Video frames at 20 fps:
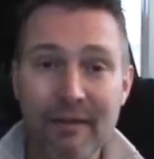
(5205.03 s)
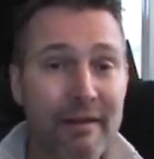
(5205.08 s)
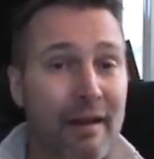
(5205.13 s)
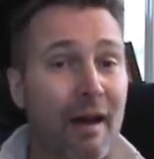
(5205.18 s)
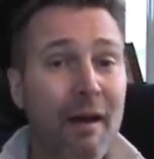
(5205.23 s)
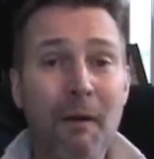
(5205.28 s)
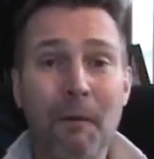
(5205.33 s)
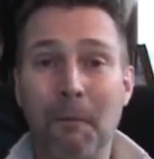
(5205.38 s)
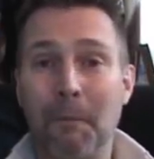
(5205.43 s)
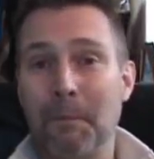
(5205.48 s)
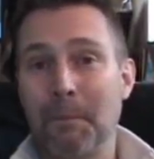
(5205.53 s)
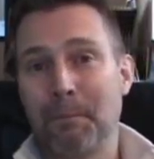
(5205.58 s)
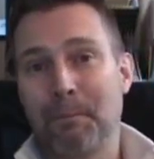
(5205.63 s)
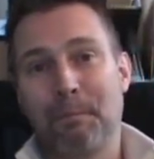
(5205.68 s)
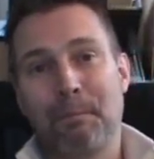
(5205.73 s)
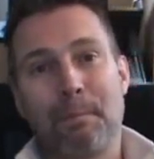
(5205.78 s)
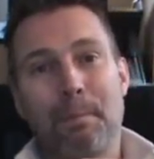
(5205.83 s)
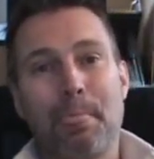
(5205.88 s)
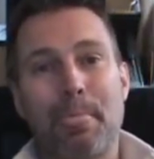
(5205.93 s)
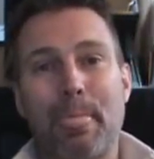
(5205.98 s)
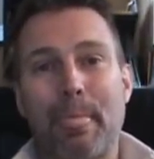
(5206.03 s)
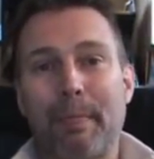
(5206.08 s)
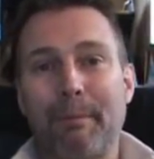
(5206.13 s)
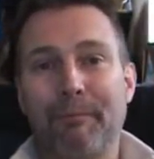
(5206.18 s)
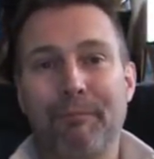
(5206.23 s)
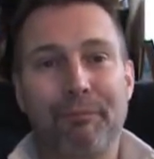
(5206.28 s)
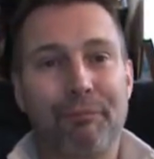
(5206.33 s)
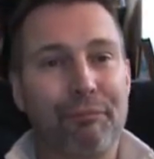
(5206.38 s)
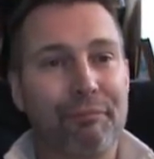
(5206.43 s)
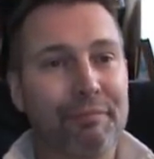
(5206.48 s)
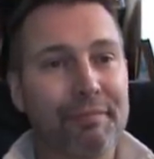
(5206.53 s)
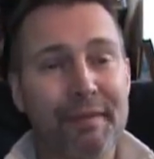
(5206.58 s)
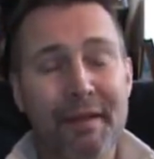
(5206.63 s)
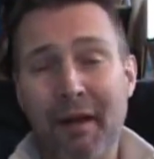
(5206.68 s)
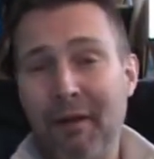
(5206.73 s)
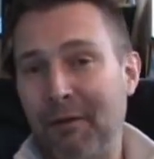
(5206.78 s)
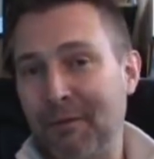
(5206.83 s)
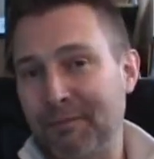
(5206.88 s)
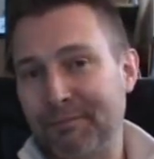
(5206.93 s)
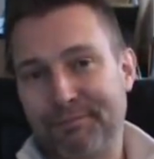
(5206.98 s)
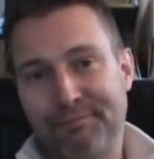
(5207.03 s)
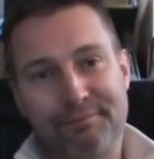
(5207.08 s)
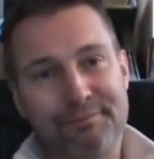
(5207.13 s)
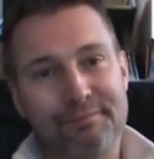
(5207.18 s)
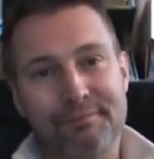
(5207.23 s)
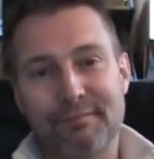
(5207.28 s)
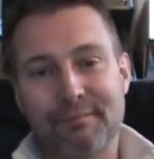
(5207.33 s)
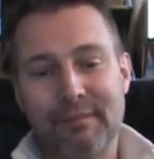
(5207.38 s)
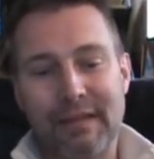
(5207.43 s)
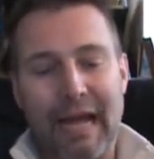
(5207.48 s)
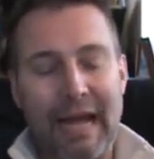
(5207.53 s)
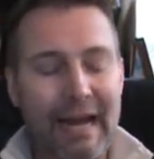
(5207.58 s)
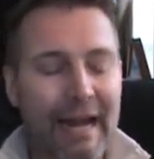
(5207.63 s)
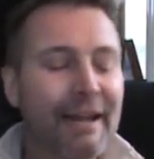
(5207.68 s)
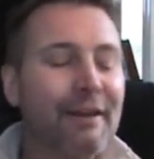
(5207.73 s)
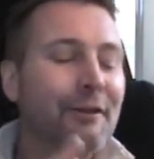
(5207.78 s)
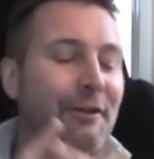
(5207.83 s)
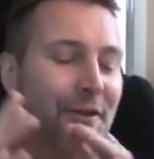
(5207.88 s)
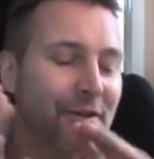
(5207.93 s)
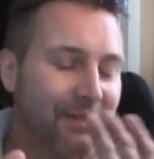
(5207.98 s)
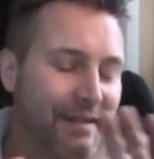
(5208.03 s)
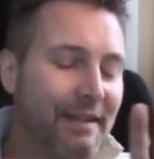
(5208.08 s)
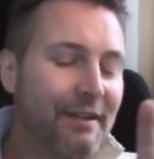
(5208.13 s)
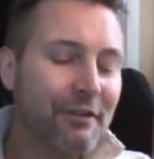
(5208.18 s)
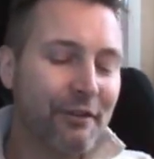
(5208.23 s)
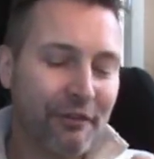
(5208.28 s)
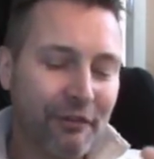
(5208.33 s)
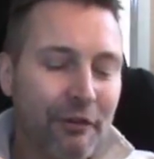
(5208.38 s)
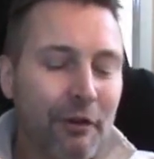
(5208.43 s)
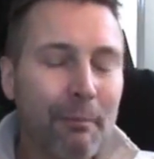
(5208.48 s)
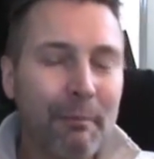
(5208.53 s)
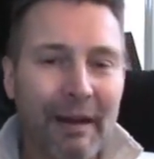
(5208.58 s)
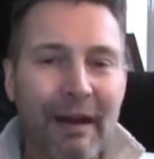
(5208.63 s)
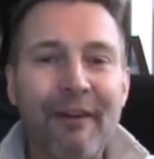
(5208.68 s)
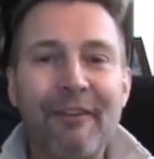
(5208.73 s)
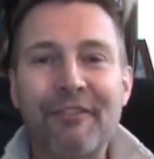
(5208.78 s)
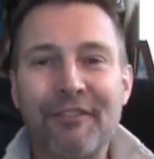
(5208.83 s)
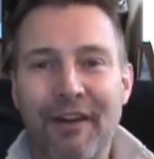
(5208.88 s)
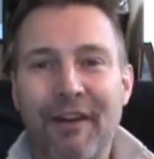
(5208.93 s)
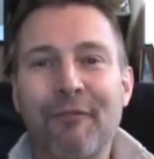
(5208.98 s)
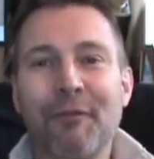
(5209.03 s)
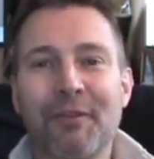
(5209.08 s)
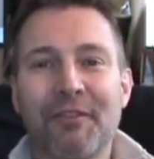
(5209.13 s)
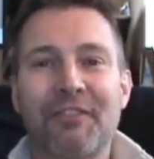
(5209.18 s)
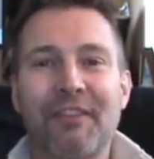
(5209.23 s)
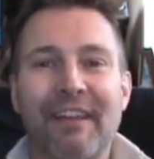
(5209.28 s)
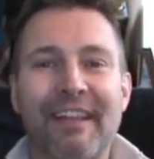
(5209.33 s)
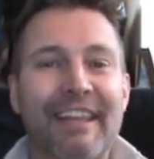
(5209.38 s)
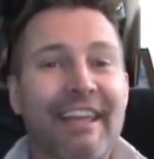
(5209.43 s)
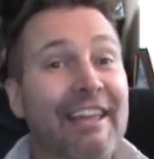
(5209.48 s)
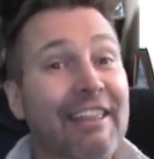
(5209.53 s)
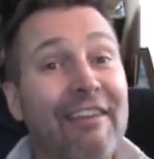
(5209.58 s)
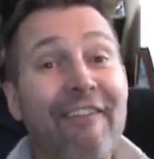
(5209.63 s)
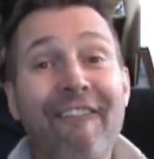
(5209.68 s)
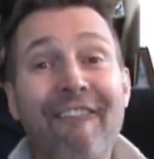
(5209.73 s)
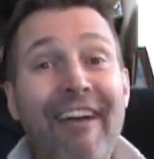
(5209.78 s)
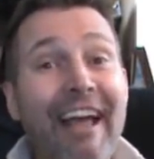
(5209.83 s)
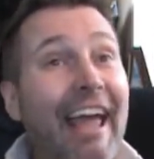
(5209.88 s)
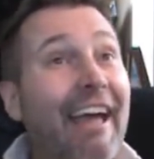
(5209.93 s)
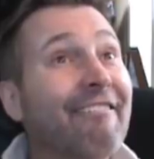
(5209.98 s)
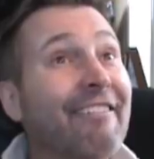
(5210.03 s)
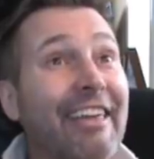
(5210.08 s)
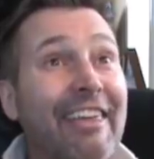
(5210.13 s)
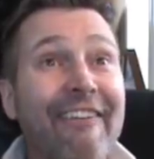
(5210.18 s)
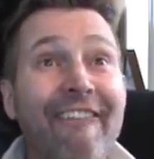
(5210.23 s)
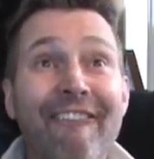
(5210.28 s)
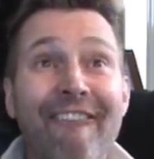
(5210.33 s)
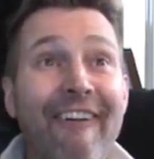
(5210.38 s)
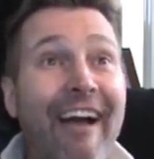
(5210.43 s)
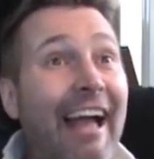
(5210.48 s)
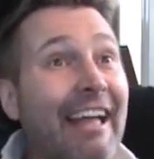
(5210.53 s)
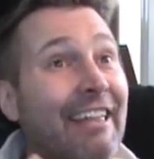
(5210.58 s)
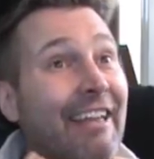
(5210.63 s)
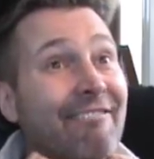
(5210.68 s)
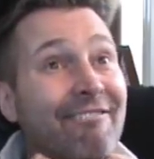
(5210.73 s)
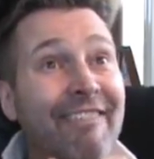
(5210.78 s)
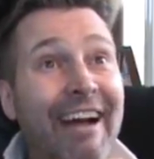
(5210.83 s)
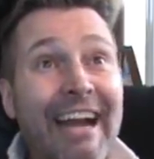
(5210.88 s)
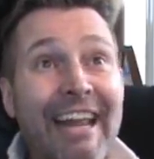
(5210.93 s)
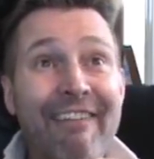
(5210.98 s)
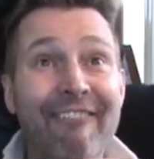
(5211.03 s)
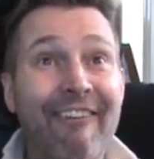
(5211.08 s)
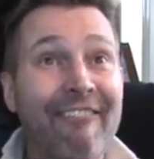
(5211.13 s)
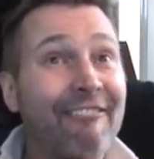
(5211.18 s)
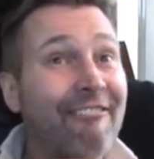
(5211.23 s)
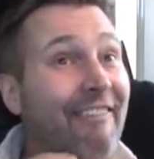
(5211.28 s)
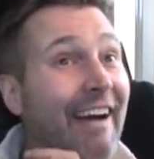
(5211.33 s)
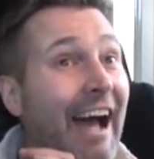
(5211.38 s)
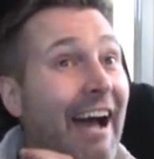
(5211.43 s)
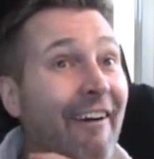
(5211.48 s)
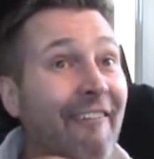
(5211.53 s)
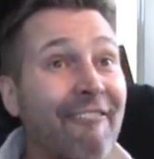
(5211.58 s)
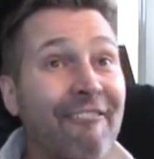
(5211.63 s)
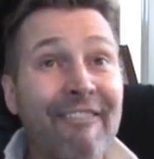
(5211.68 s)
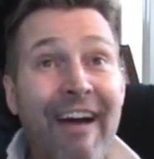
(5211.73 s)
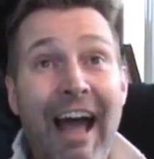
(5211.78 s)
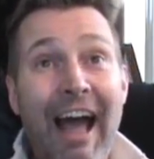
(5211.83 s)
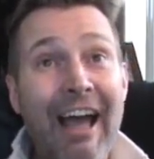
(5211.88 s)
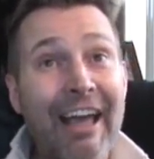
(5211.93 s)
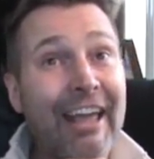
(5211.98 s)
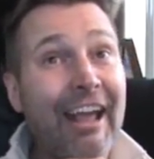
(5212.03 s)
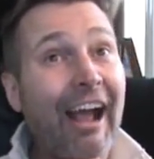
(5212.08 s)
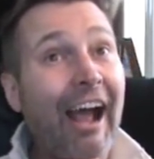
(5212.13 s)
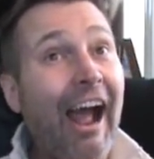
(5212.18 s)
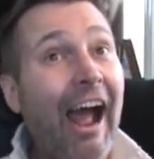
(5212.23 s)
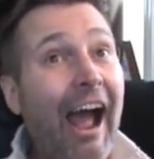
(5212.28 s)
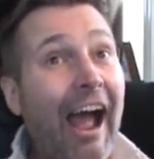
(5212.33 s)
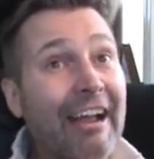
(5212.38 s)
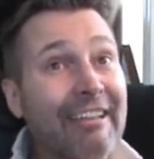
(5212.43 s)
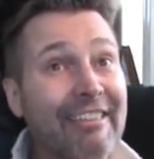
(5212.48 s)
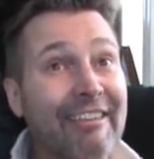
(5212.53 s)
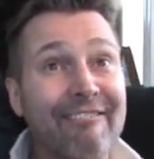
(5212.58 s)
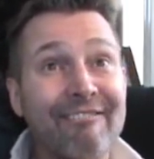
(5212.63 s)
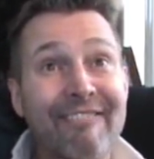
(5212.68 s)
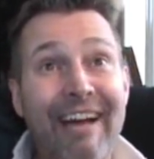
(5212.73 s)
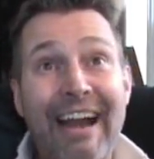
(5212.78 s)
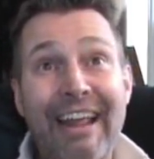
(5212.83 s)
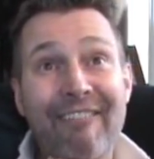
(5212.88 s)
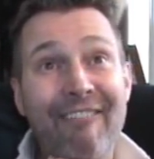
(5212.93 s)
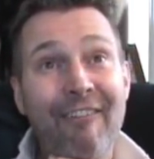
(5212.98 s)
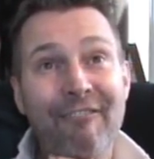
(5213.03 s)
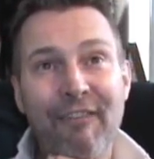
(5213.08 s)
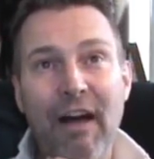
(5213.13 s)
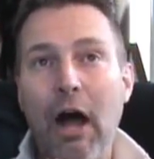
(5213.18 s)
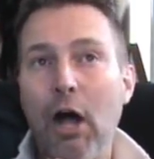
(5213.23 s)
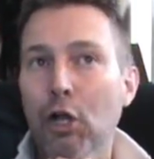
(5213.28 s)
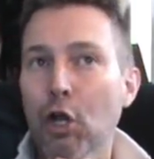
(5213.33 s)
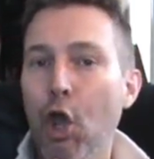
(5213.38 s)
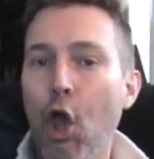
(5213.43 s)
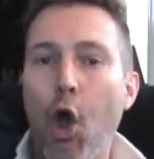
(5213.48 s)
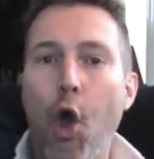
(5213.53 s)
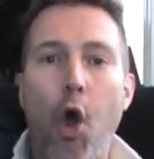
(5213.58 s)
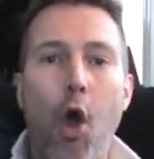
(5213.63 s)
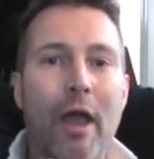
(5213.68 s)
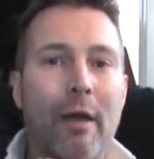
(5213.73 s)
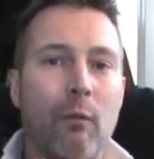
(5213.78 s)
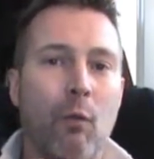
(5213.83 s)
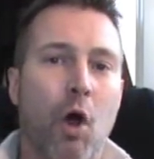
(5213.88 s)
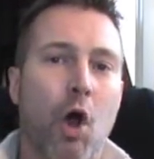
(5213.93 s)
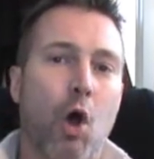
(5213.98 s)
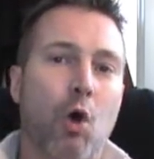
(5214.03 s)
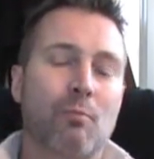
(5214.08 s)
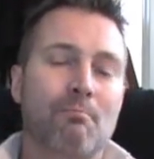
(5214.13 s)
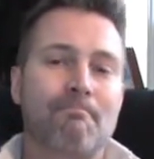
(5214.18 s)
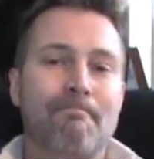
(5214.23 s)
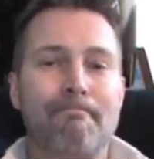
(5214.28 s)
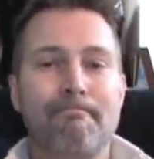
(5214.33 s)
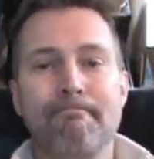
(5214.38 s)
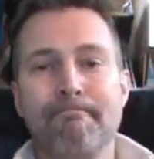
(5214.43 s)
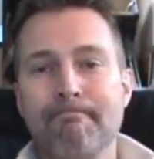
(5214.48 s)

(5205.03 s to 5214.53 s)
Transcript: No. No. And I know your teachers and your parents and everyone's telling you, do whatever you want, your money will fall. Follow your heart, the money will fall. No, it won't.